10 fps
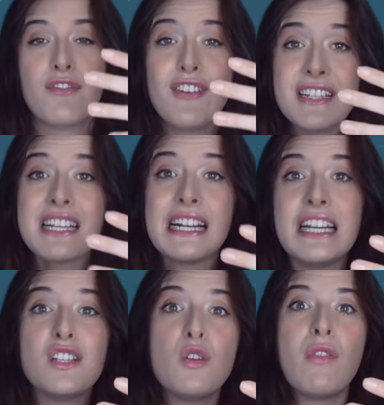Physically
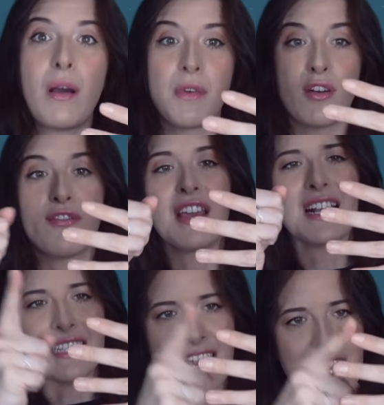do that with your
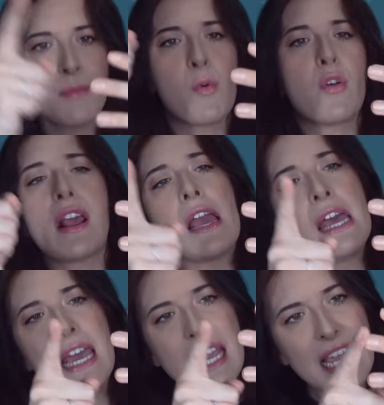fingers. In the morning,
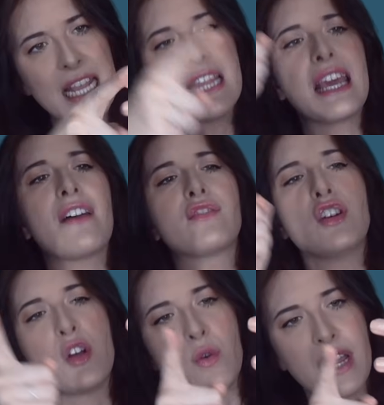in the
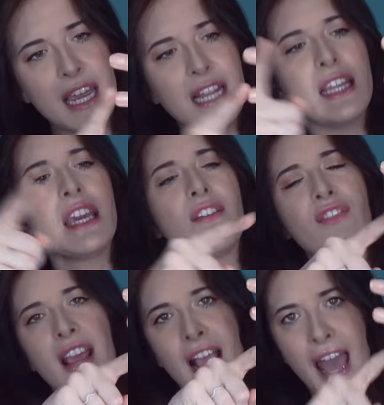afternoon, in the
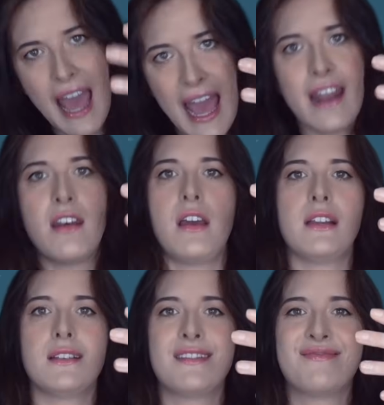evening, at
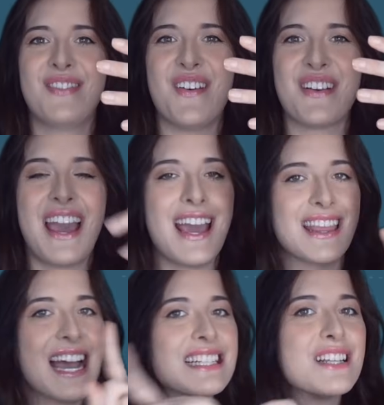night. Okay,
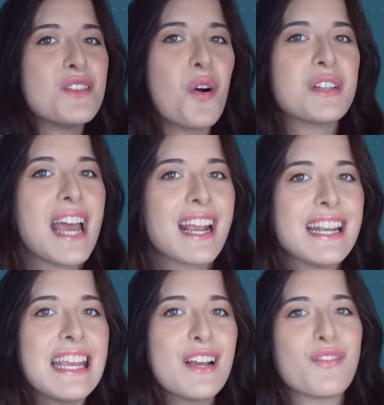that is your
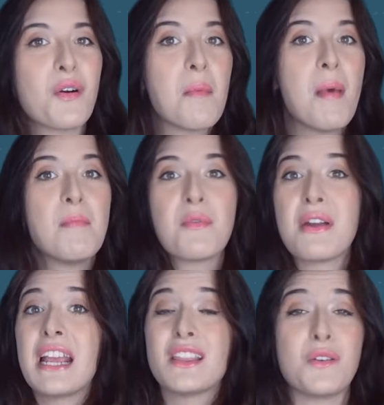technique for
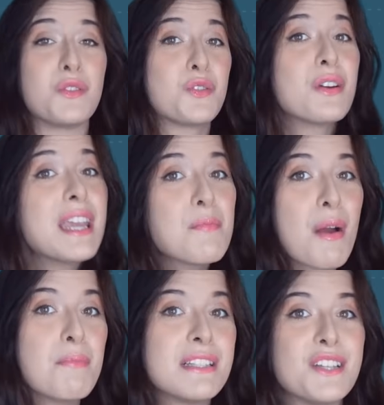remembering those tricky
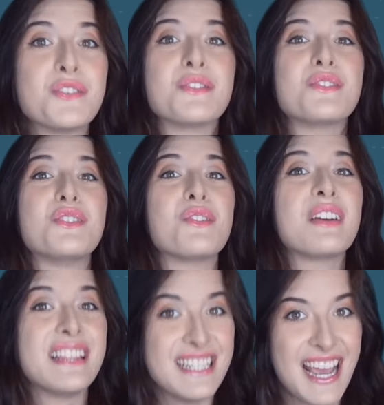prepositions
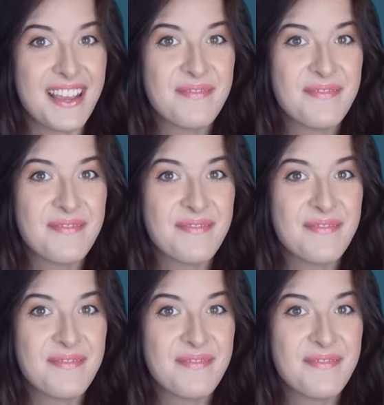during the day.